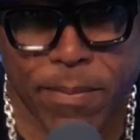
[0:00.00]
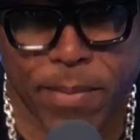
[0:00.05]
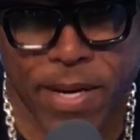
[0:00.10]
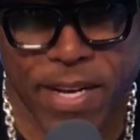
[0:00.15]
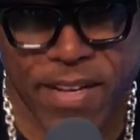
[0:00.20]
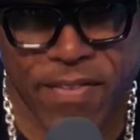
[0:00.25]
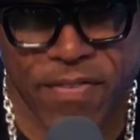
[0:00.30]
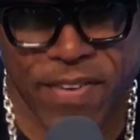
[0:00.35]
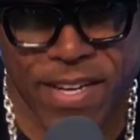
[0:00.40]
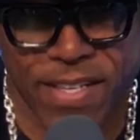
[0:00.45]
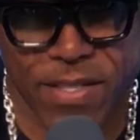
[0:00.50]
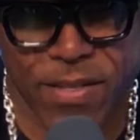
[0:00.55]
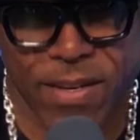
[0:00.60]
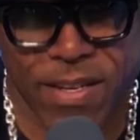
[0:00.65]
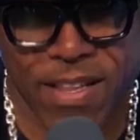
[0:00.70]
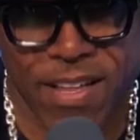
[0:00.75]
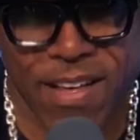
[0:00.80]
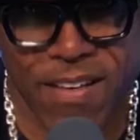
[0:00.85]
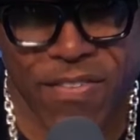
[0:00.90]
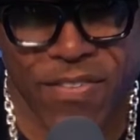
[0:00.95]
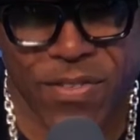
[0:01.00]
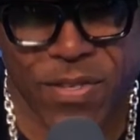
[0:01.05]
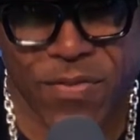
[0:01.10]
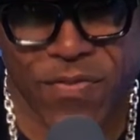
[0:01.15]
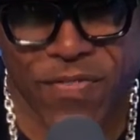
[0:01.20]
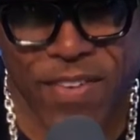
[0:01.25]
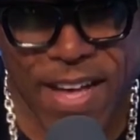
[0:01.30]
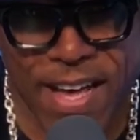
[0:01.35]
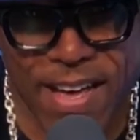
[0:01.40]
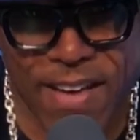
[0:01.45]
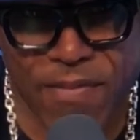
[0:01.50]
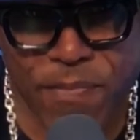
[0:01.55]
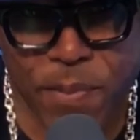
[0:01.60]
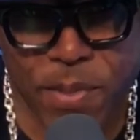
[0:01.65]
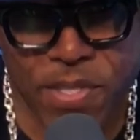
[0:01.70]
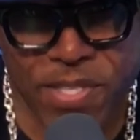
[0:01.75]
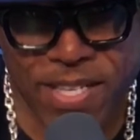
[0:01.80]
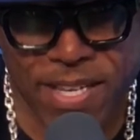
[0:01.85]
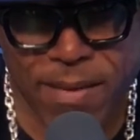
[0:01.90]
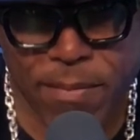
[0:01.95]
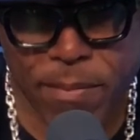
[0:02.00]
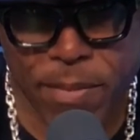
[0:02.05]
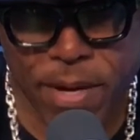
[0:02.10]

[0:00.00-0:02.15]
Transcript: body fat. So I lost 5%